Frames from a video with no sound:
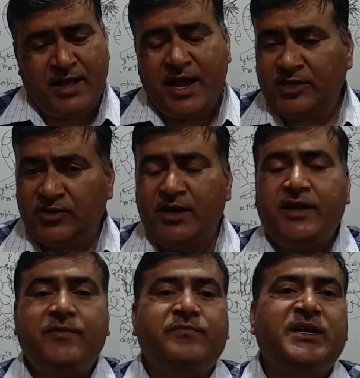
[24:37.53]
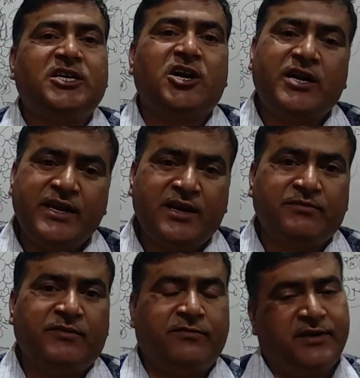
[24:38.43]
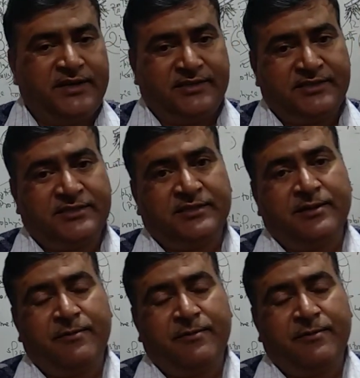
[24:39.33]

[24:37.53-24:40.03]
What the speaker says: Actually, in majority of the ferns,